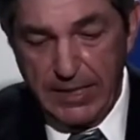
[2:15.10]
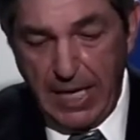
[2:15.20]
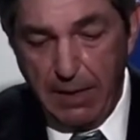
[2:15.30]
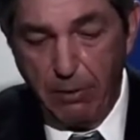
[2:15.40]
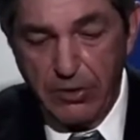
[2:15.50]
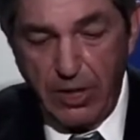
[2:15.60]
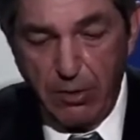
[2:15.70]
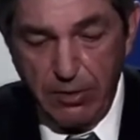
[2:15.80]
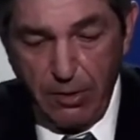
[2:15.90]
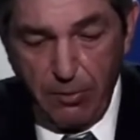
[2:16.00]
Examples
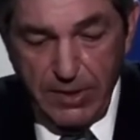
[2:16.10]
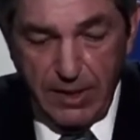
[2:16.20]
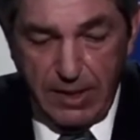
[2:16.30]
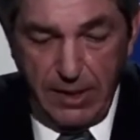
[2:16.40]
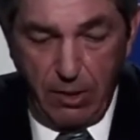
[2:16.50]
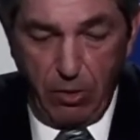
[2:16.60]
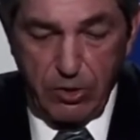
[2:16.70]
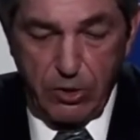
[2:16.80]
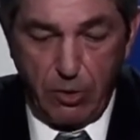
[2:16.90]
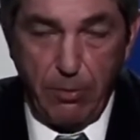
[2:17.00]
include the recently
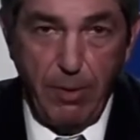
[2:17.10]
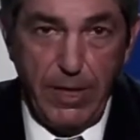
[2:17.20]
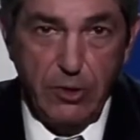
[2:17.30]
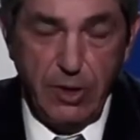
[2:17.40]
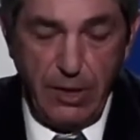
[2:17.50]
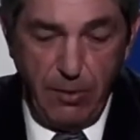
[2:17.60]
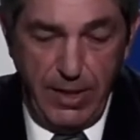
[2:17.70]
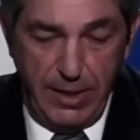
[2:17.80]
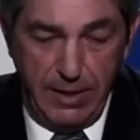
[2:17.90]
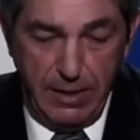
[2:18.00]
launched Operation
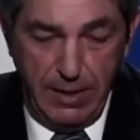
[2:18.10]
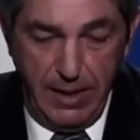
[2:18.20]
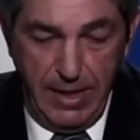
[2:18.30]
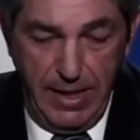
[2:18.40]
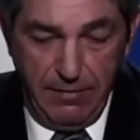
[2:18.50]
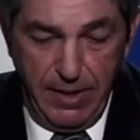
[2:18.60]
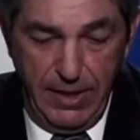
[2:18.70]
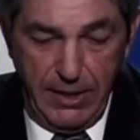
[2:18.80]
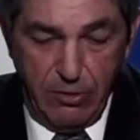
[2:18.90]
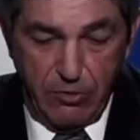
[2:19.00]
Irini and
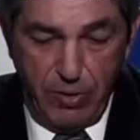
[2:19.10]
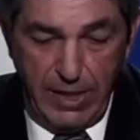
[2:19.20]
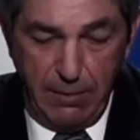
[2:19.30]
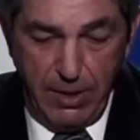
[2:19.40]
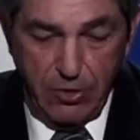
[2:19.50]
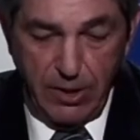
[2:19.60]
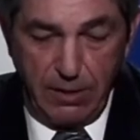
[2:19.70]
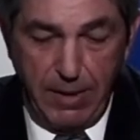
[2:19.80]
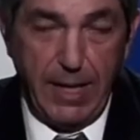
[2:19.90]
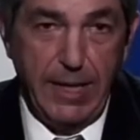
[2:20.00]
the EU training mission
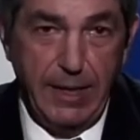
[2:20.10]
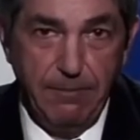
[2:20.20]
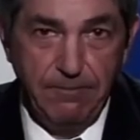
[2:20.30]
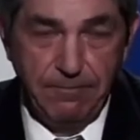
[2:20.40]
in Mali.